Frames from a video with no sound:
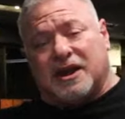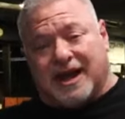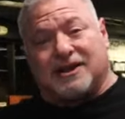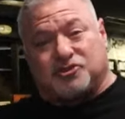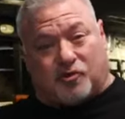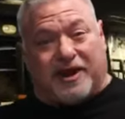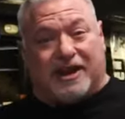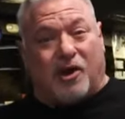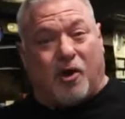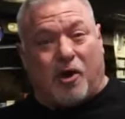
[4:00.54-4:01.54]
not
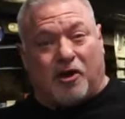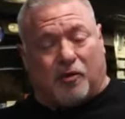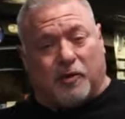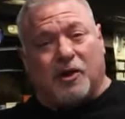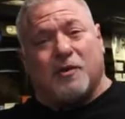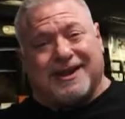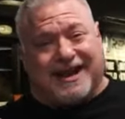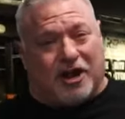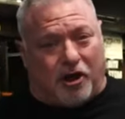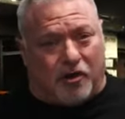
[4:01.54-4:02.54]
training harder. We don't want to
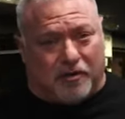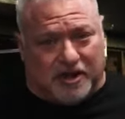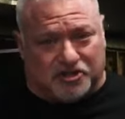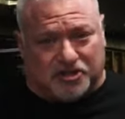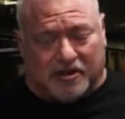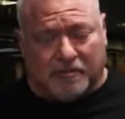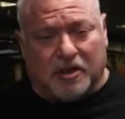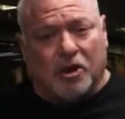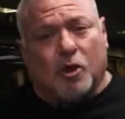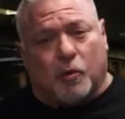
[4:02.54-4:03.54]
get hurt in the gym.
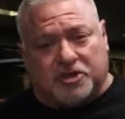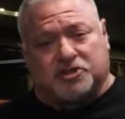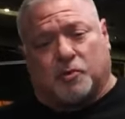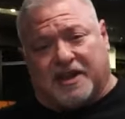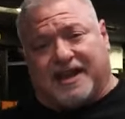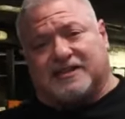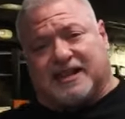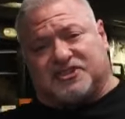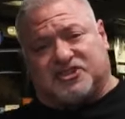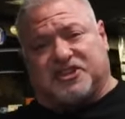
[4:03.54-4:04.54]
We just want to get
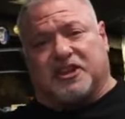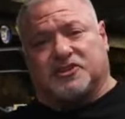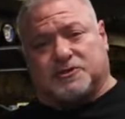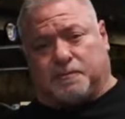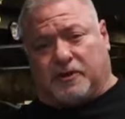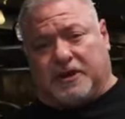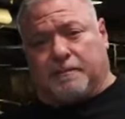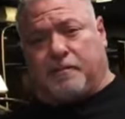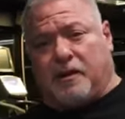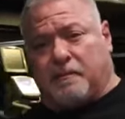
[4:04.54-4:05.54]
that skin
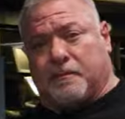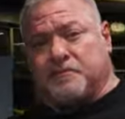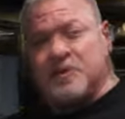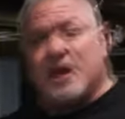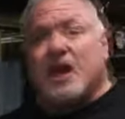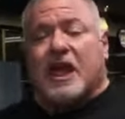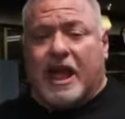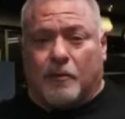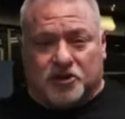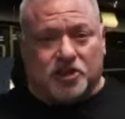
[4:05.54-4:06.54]
splitting pump.
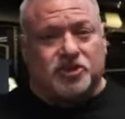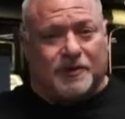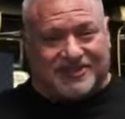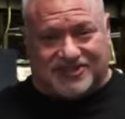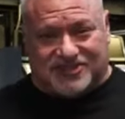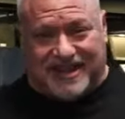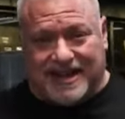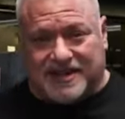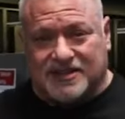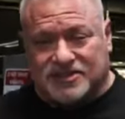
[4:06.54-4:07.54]
And when you're doing
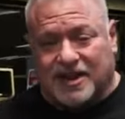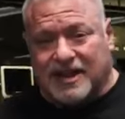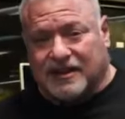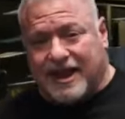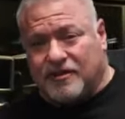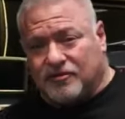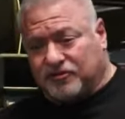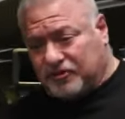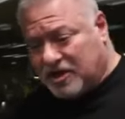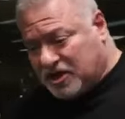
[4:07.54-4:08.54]
standing side
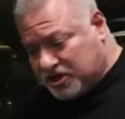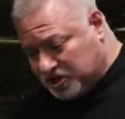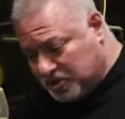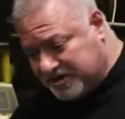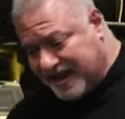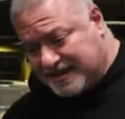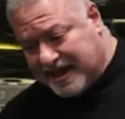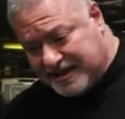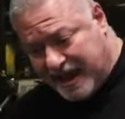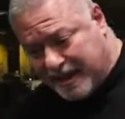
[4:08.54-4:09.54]
laterals, you take
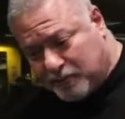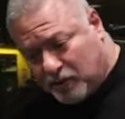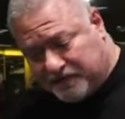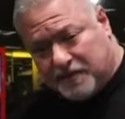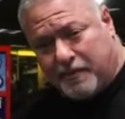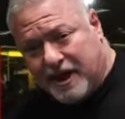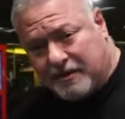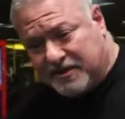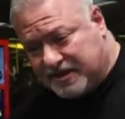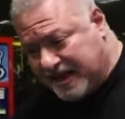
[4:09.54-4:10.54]
that cable off the
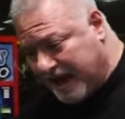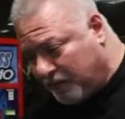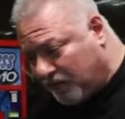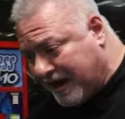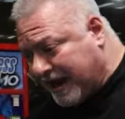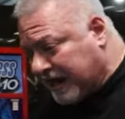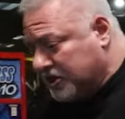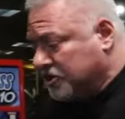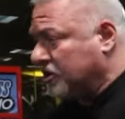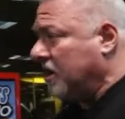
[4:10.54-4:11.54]
bottom of the cable rack
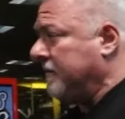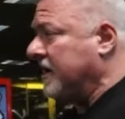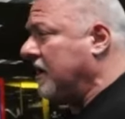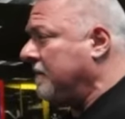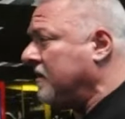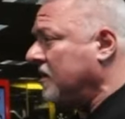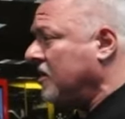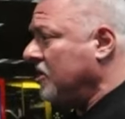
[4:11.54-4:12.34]
and you're coming up.